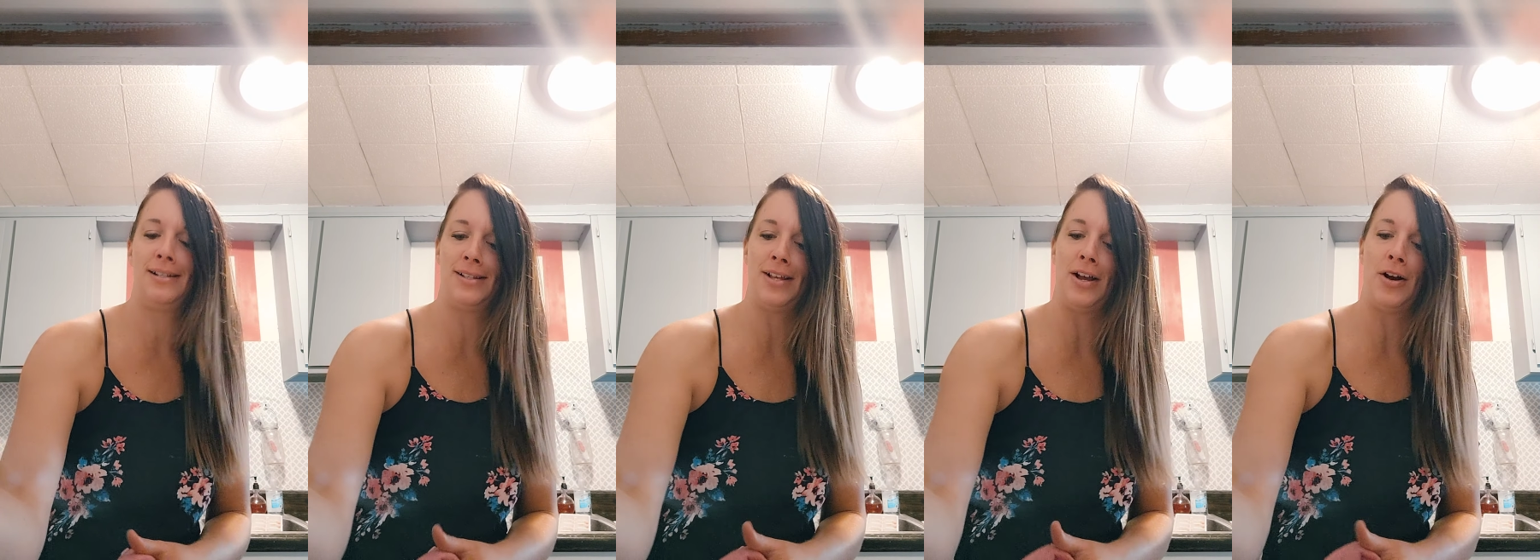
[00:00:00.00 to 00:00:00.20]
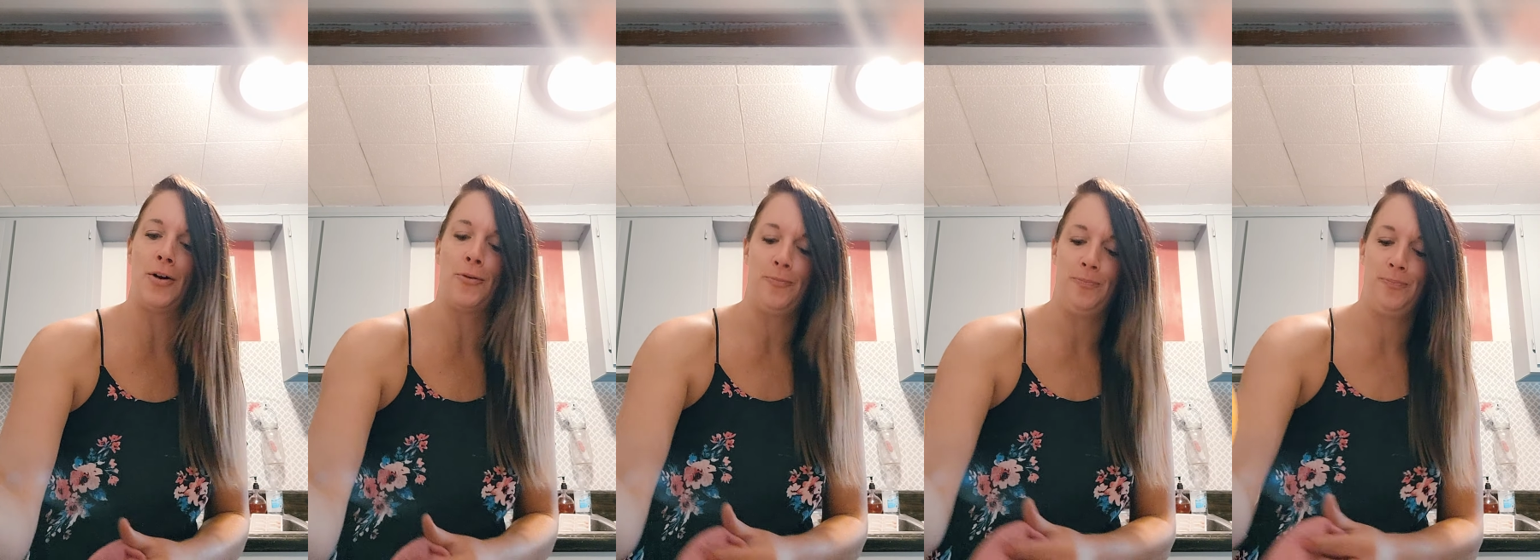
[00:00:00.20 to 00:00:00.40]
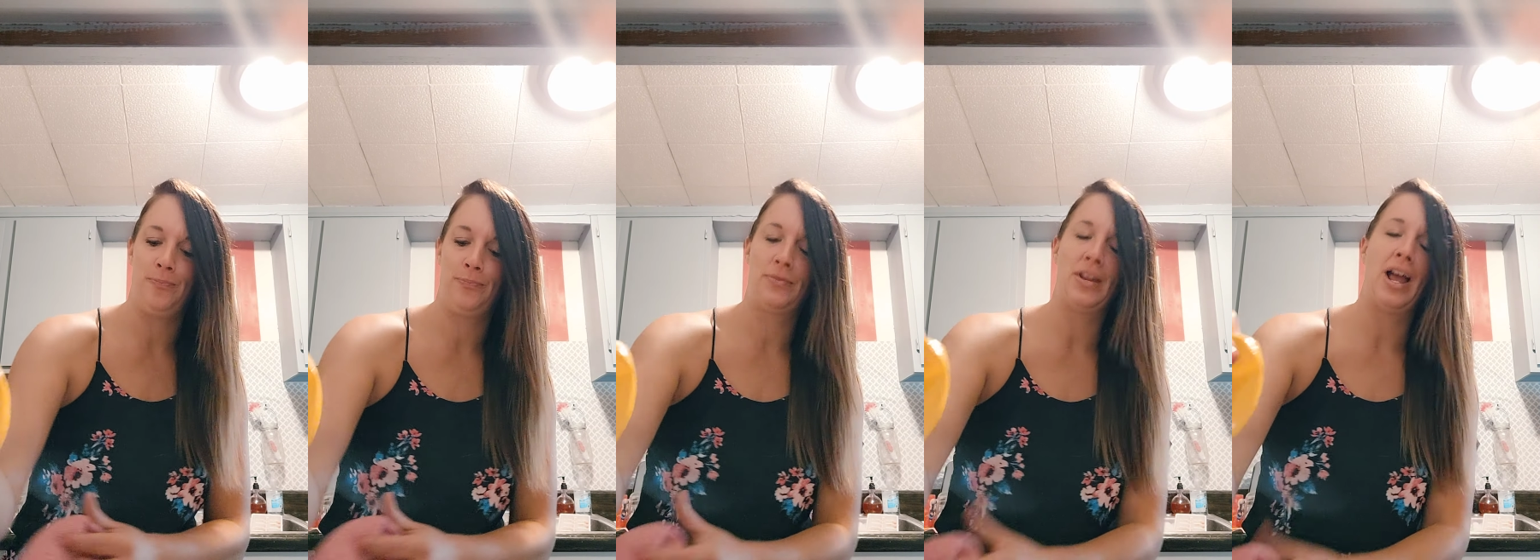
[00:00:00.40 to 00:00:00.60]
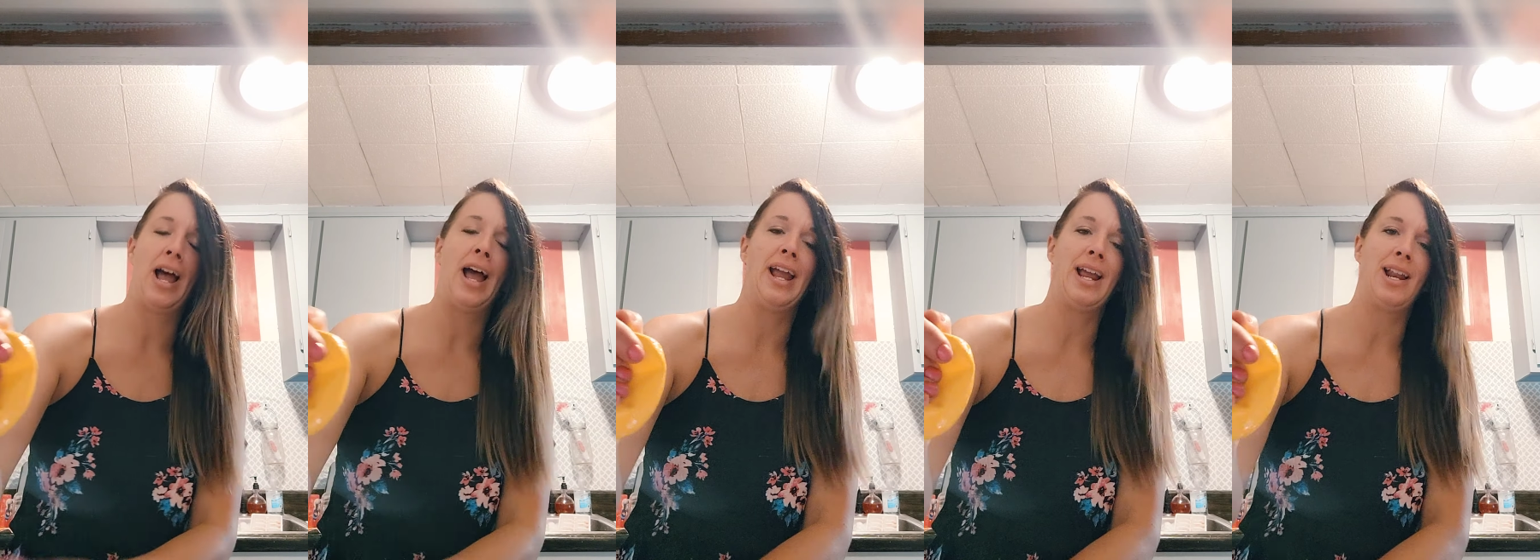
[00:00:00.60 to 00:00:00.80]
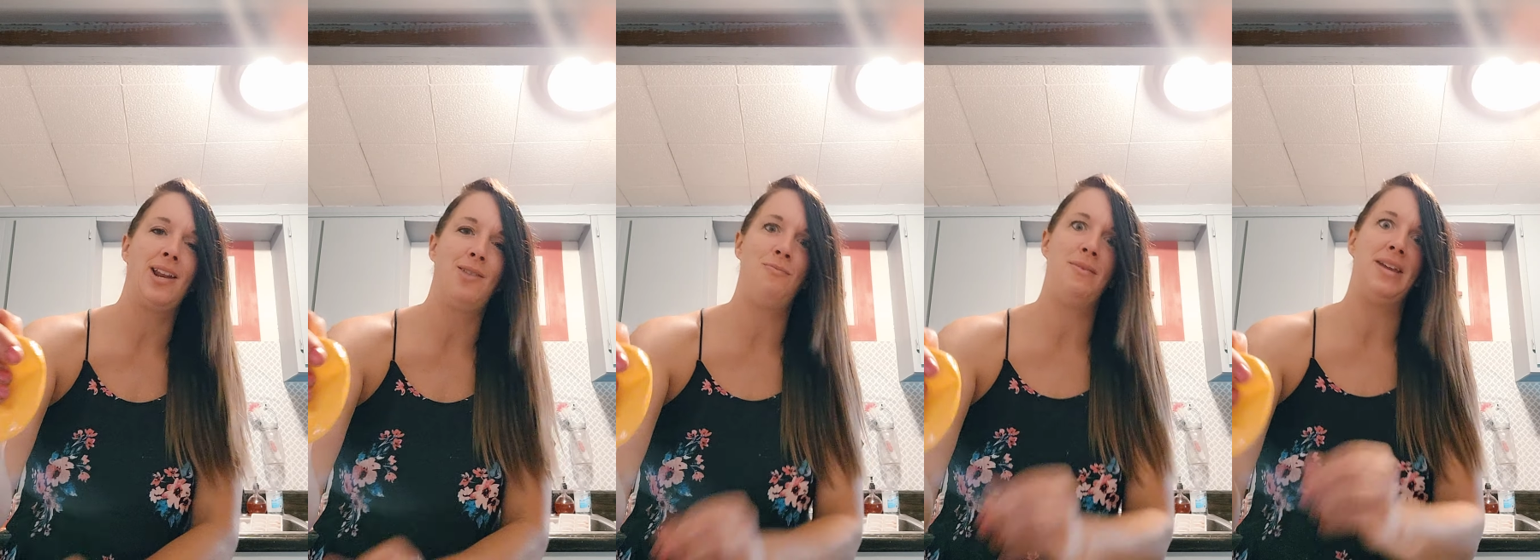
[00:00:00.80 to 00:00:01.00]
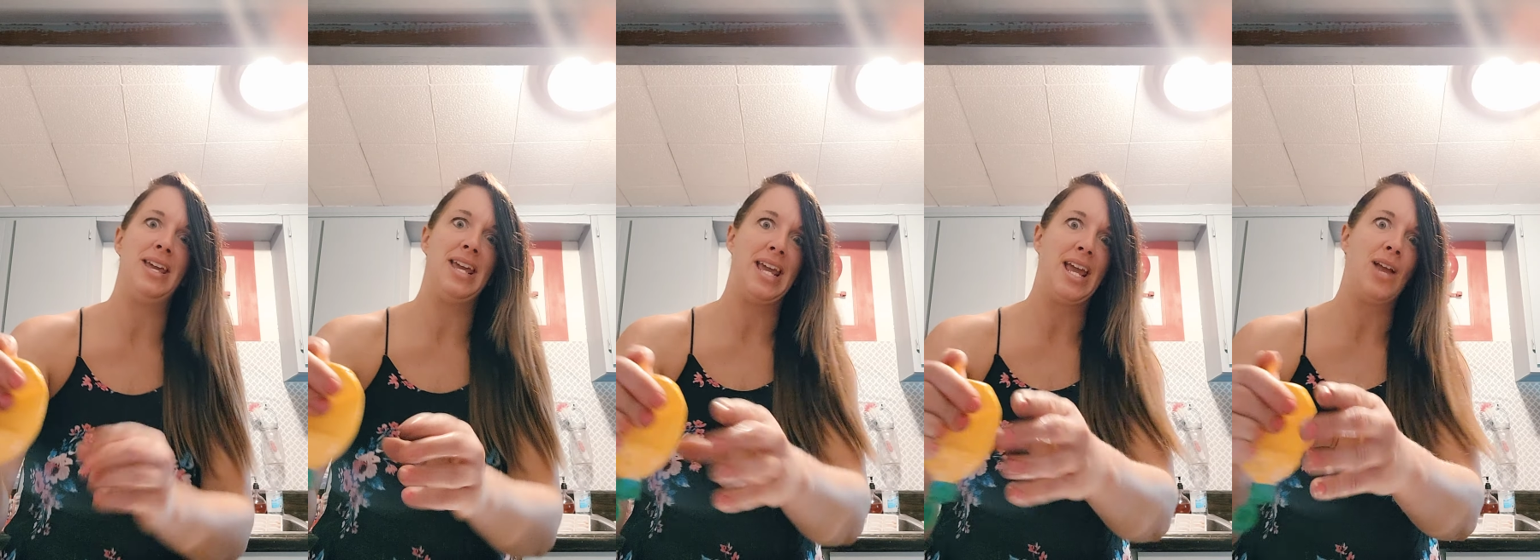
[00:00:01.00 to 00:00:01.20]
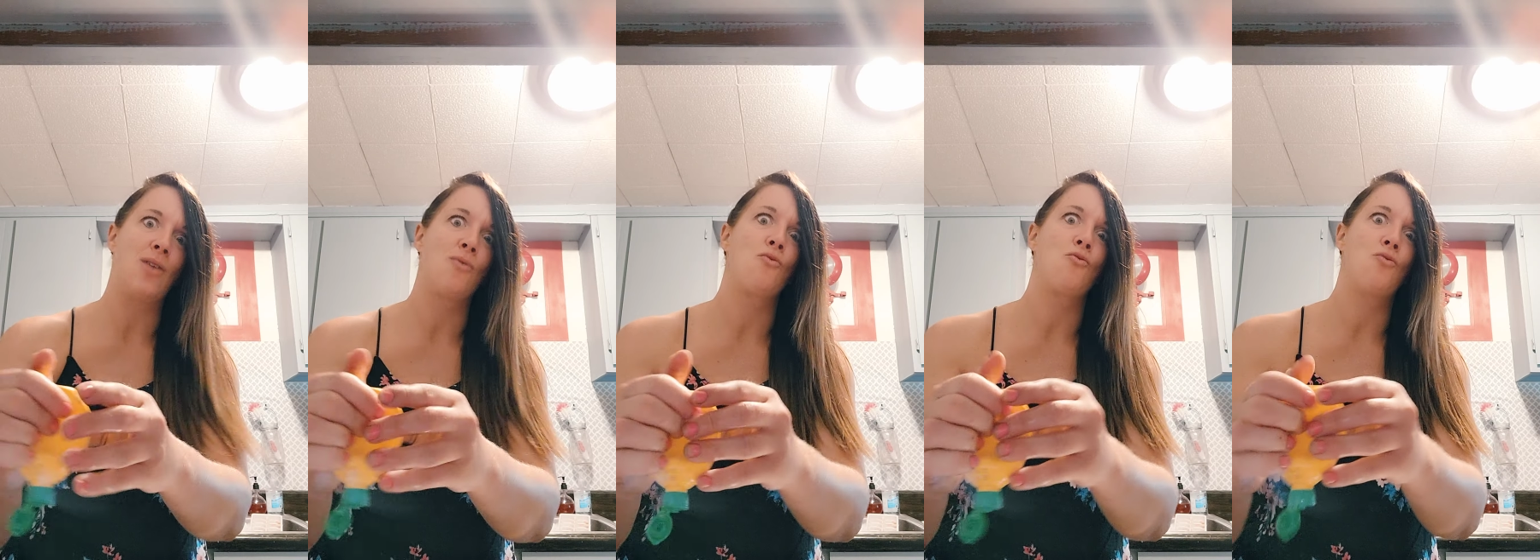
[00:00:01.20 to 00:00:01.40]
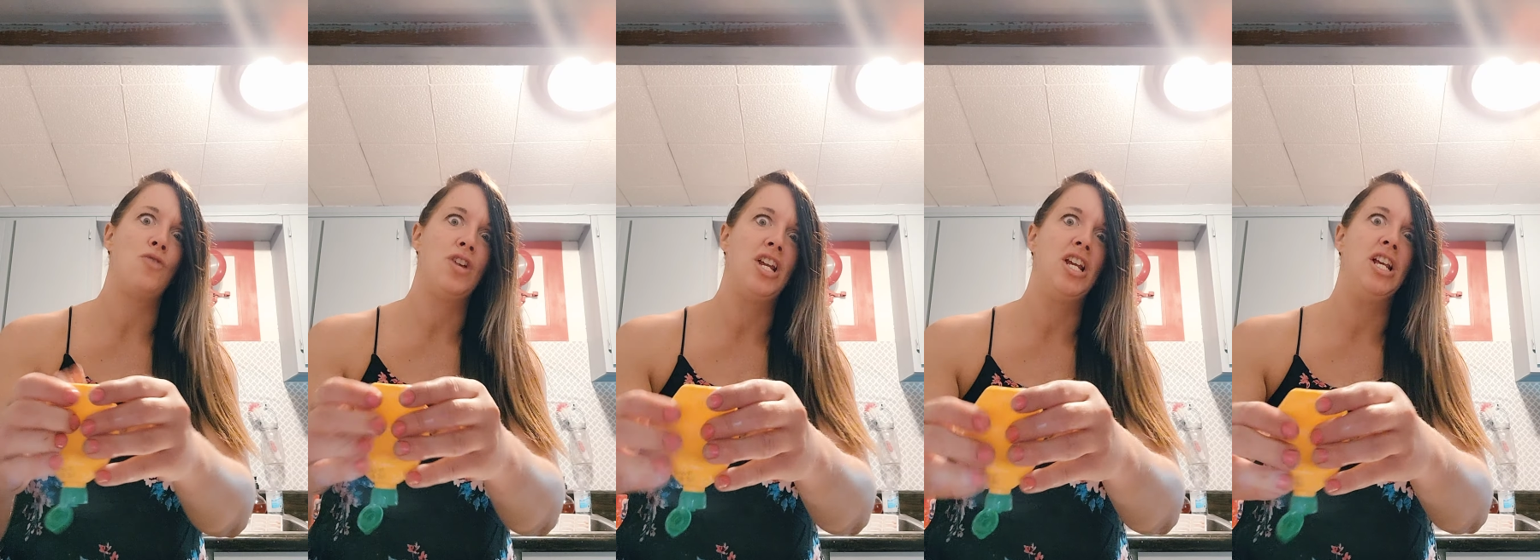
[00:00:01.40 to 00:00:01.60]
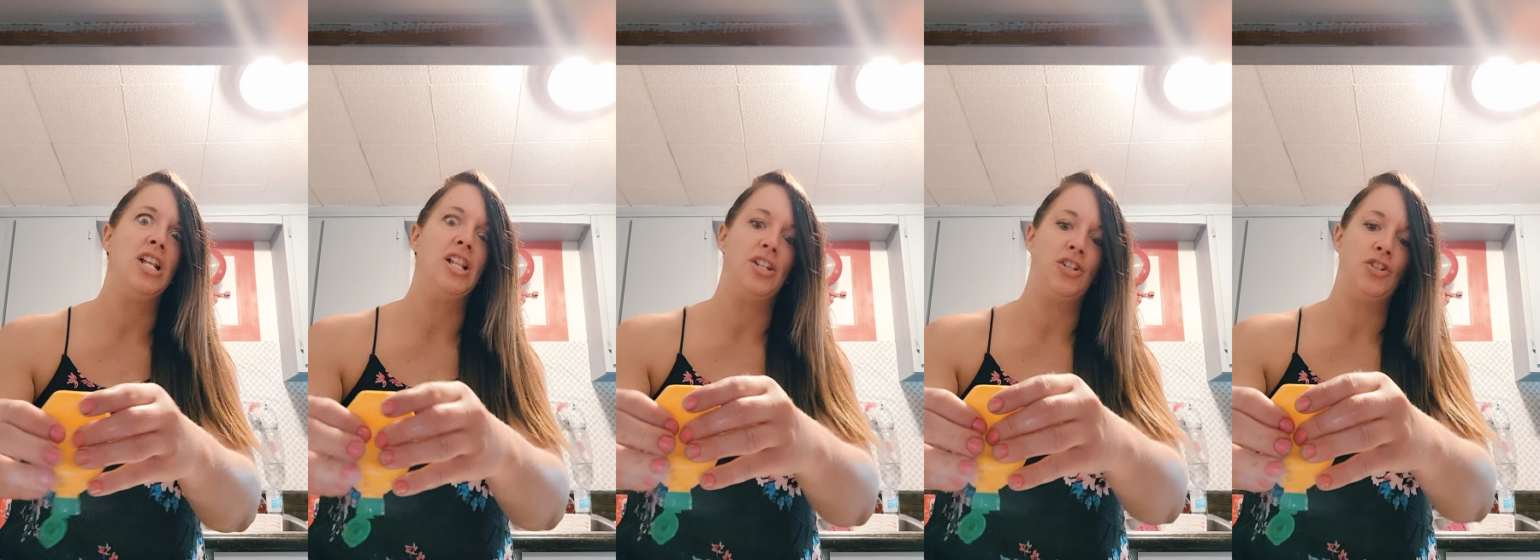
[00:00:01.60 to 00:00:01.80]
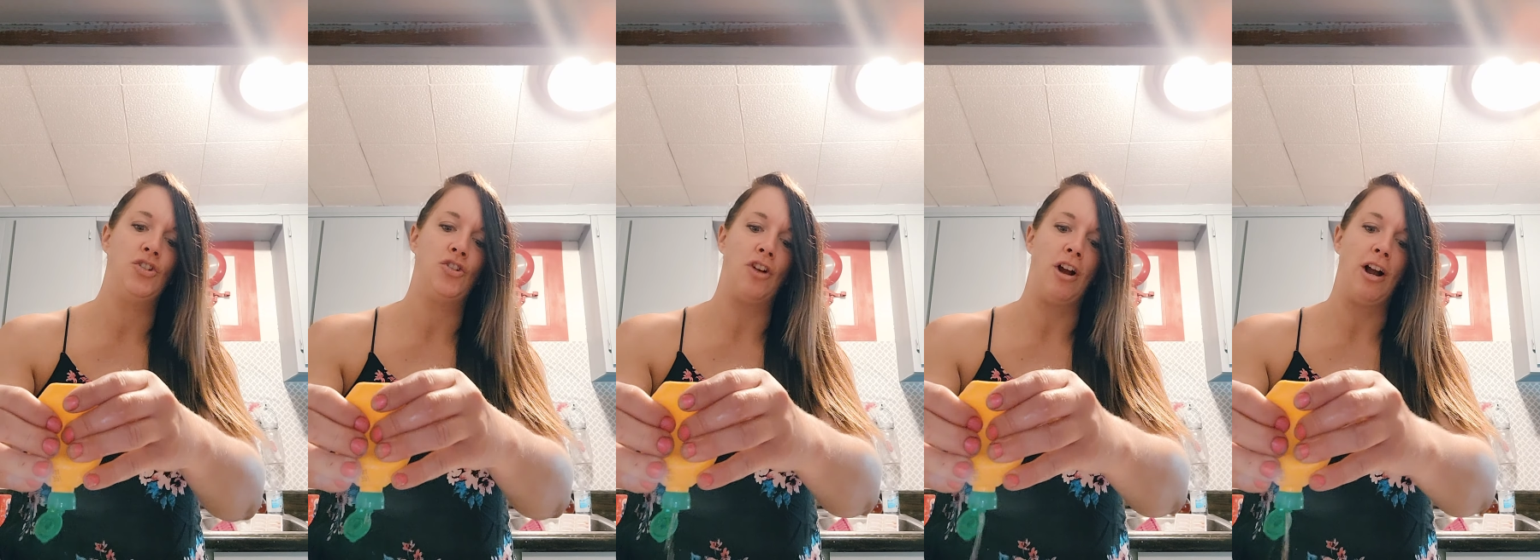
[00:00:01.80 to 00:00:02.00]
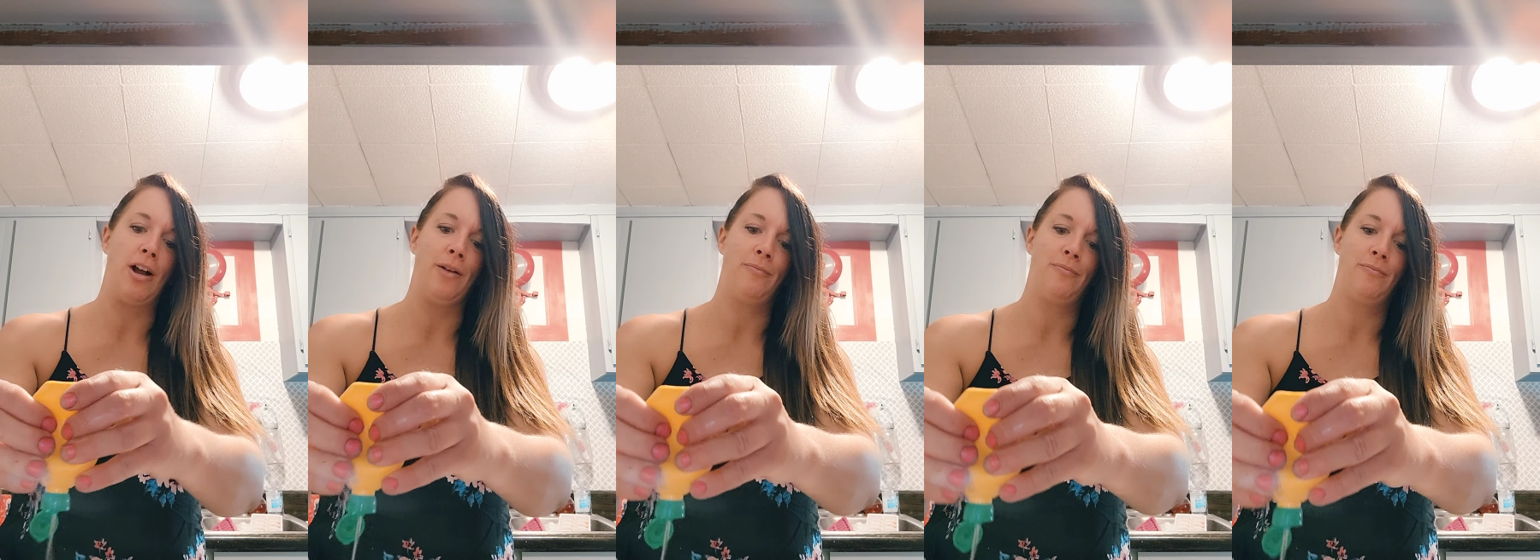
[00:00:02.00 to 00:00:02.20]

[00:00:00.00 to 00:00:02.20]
So I gotta make it really strong.